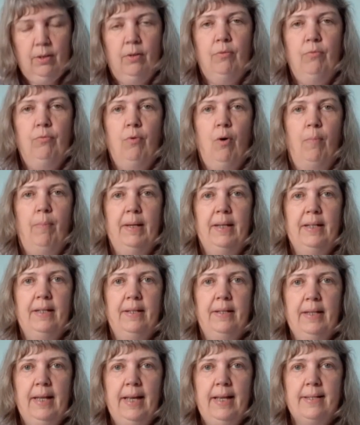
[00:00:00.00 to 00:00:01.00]
robin
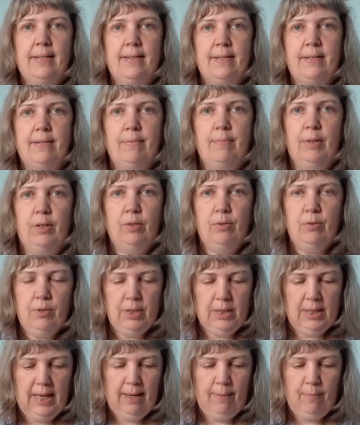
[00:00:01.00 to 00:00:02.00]
and nest. My daughter
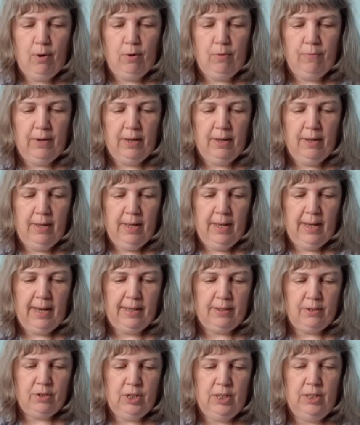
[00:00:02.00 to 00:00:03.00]
came over
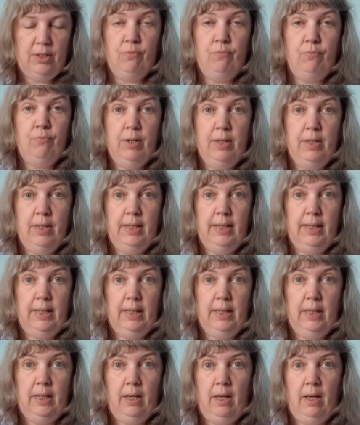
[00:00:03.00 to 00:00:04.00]
and she's
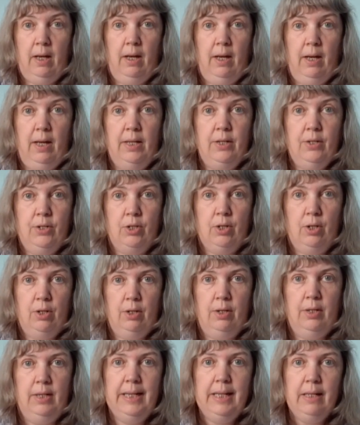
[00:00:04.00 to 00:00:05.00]
really
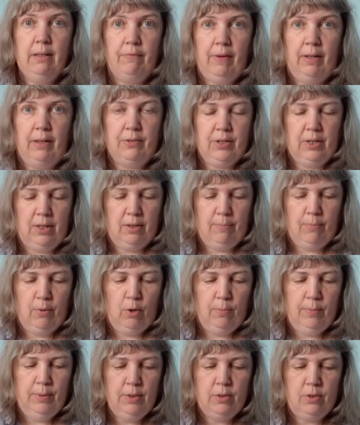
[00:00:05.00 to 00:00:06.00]
into needle felting at the
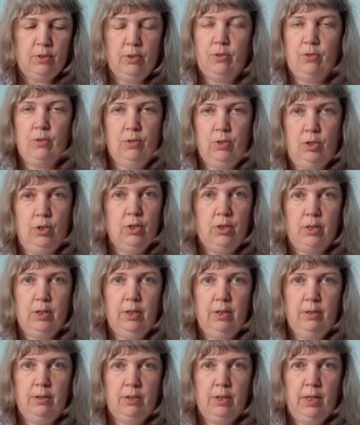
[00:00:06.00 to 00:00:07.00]
moment. She's just
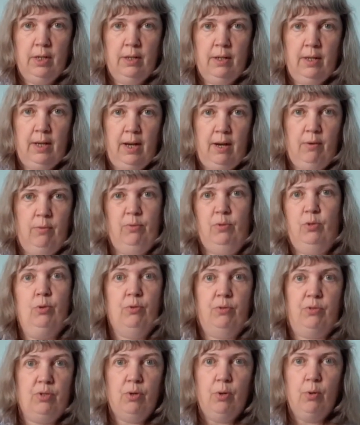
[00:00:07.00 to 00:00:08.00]
learned
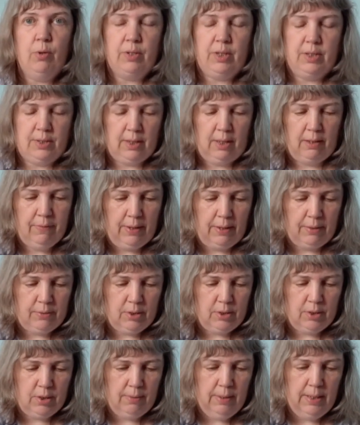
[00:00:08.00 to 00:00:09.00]
taught herself how
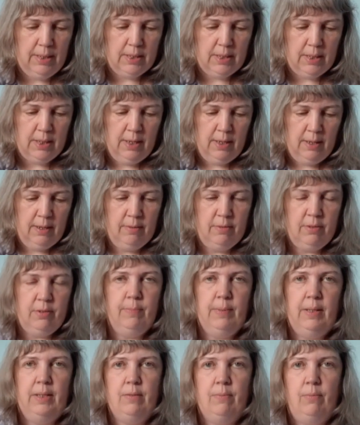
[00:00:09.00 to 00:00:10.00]
to do it. She
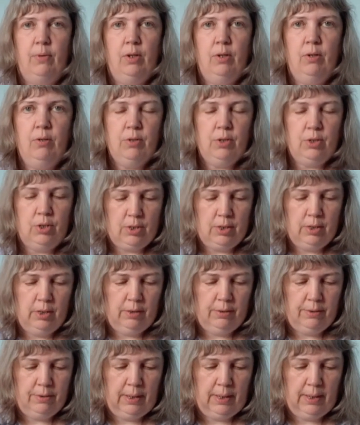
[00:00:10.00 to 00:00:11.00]
made some gorgeous
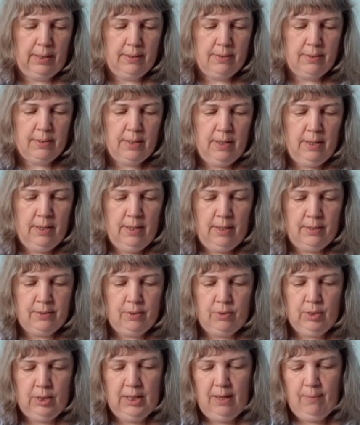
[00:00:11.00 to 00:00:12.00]
little things. So
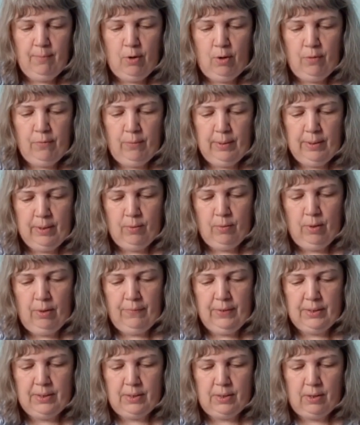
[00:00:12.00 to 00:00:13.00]
she came over with all of
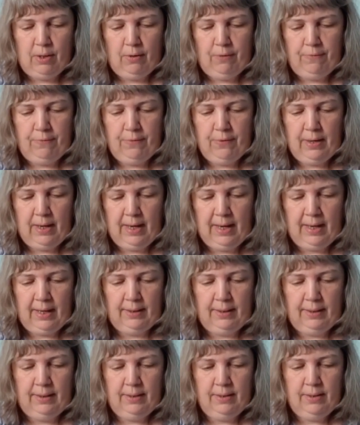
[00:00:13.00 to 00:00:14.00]
her stuff
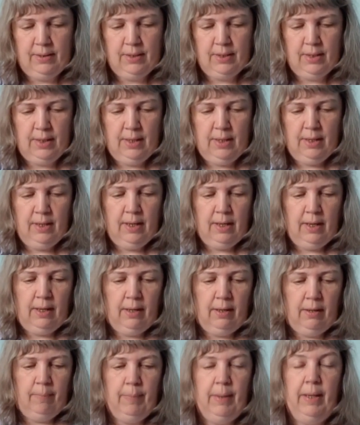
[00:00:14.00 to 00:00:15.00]
and
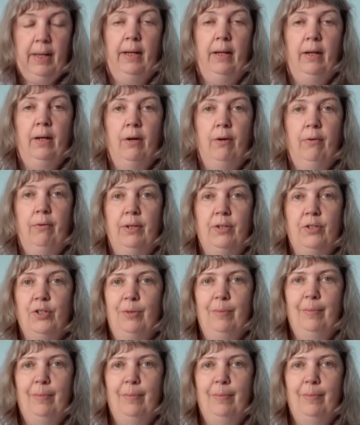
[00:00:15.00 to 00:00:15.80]
encouraged